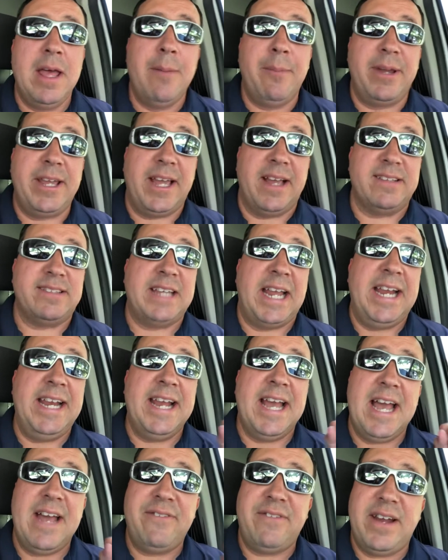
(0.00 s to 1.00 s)
But yes, eight and
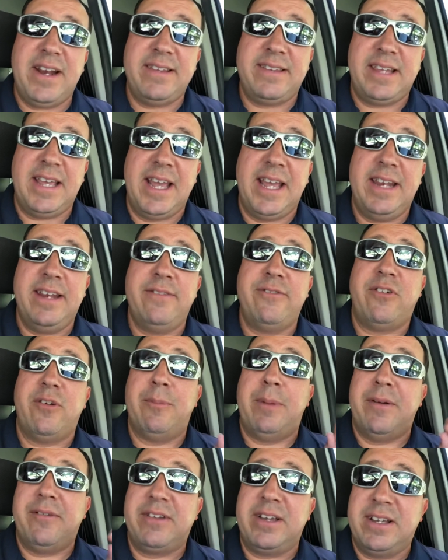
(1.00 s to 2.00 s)
a half out of ten for
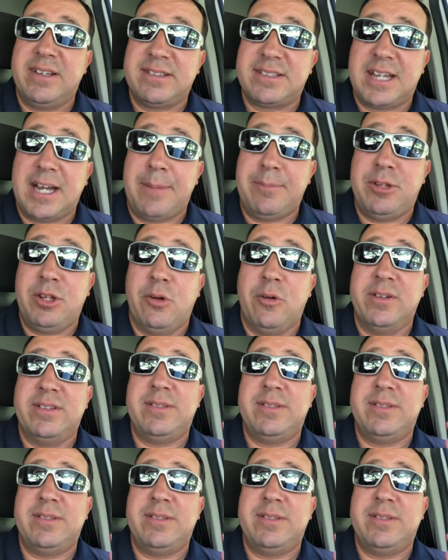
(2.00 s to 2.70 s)
Beverly Hills Cop 2.